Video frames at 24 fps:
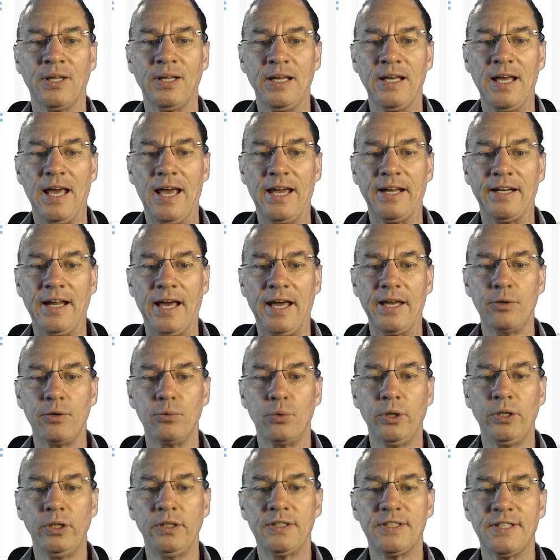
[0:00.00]
and I
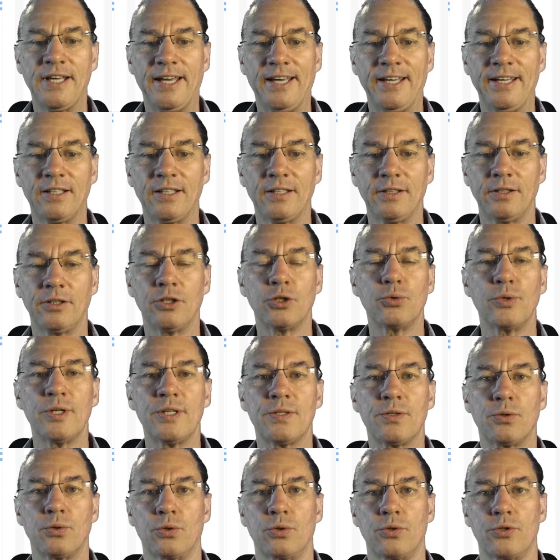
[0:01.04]
will take the
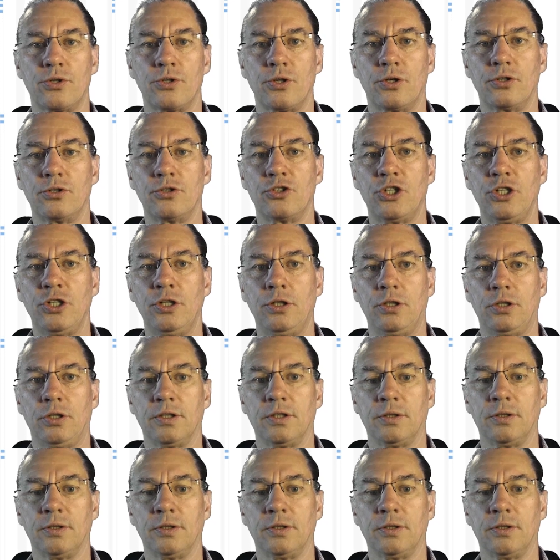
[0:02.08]
resource sheet